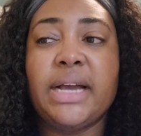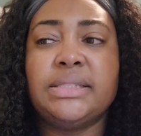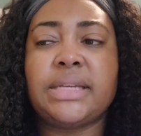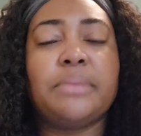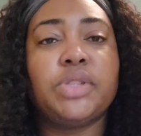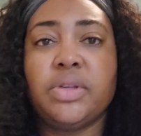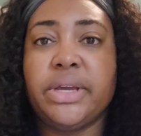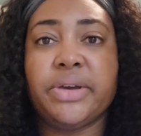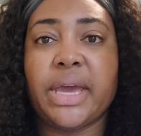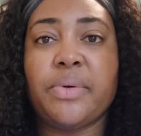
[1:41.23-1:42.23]
and I'm
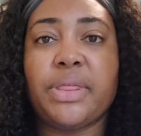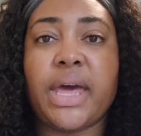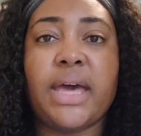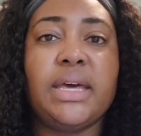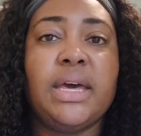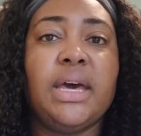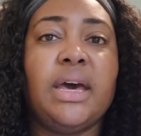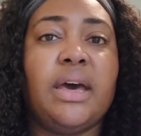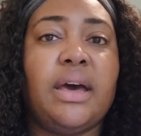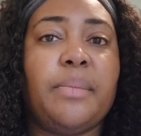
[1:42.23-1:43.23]
totally okay with that.
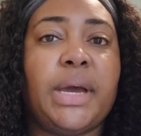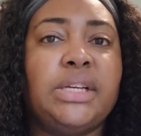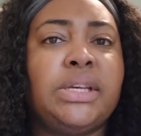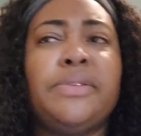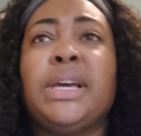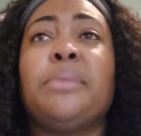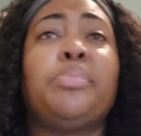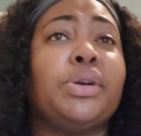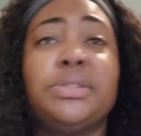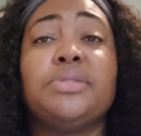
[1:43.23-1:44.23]
Um, I just have a lot
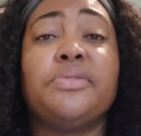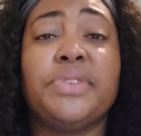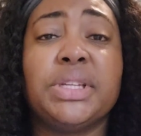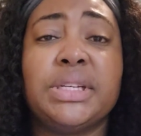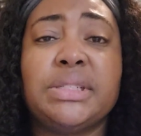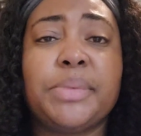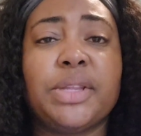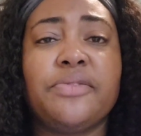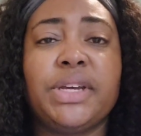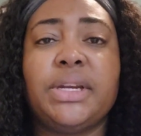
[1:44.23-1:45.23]
of personal feelings
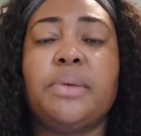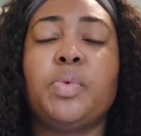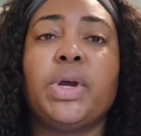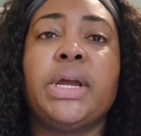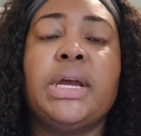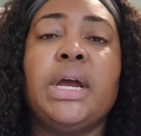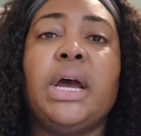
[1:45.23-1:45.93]
about the Vietnam War.